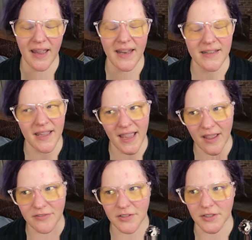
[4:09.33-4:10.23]
and I
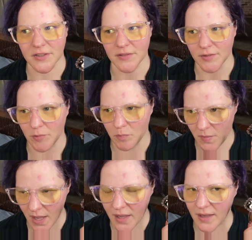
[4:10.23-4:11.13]
have to
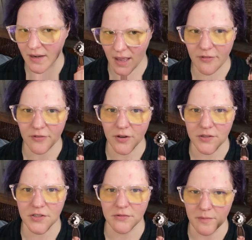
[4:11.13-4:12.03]
make an
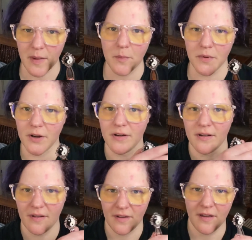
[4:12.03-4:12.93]
effort to remember
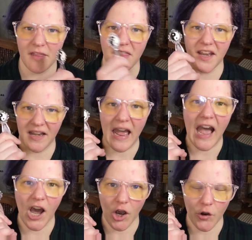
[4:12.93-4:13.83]
that
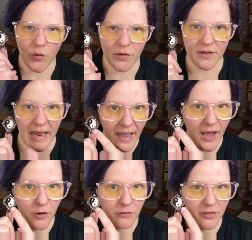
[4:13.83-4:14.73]
now,
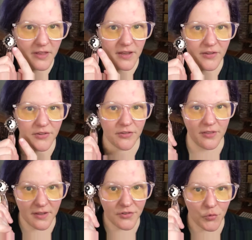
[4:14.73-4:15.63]
now, this,
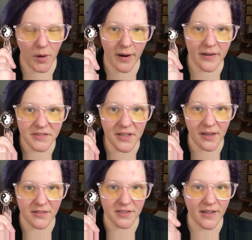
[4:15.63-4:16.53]
this is where I
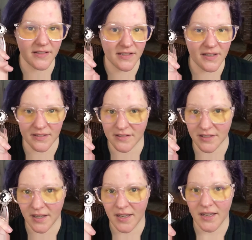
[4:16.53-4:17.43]
exist. I
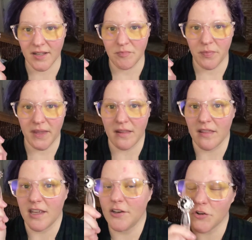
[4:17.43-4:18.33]
exist in
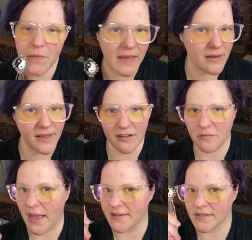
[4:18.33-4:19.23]
the intermingling
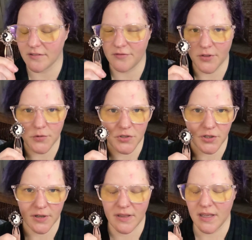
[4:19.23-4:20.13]
of past and
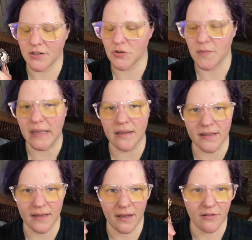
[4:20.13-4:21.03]
future, in the
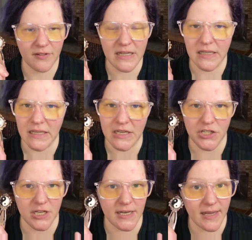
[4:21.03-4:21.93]
intermingling of
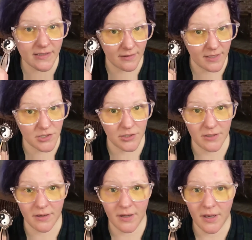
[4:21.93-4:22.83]
inhalation and
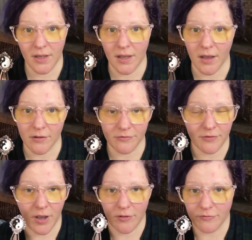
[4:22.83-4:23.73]
exhalation,
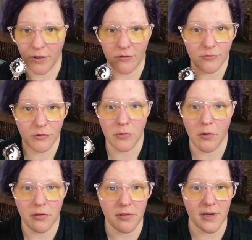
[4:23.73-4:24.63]
of, of, of
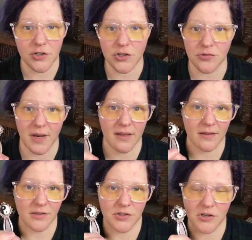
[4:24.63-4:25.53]
growth and
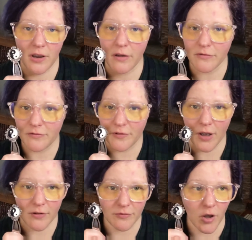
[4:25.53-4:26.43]
shrinkage, of,
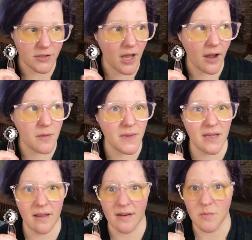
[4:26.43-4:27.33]
of
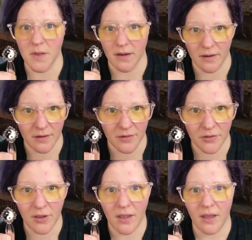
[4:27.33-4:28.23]
autonomy and
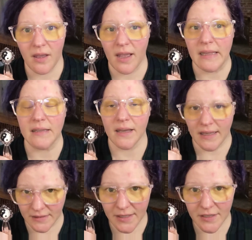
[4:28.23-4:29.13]
dependence. I,
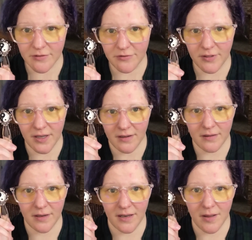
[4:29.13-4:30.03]
I live
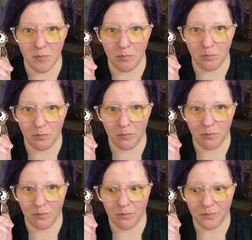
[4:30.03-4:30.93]
in, in the,
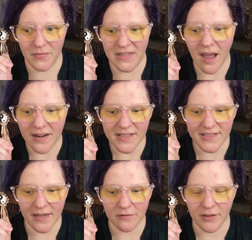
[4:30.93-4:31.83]
not a
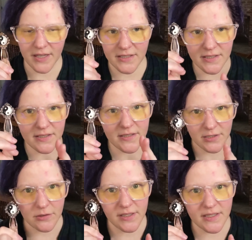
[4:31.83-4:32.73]
state of like
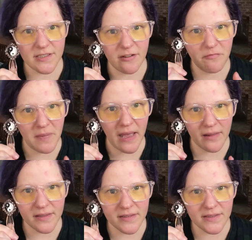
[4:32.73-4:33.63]
stillness of
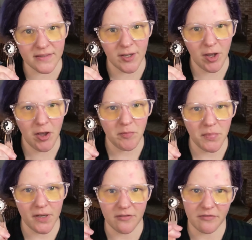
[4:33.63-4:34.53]
balance,
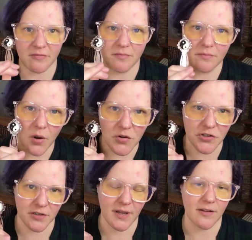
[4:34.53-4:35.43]
but of
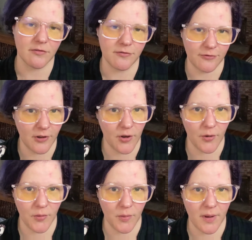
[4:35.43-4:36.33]
motion and
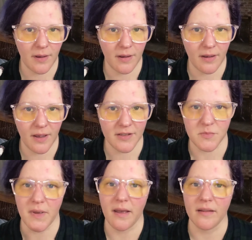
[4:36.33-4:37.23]
flow
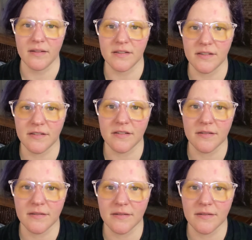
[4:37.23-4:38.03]
as balance.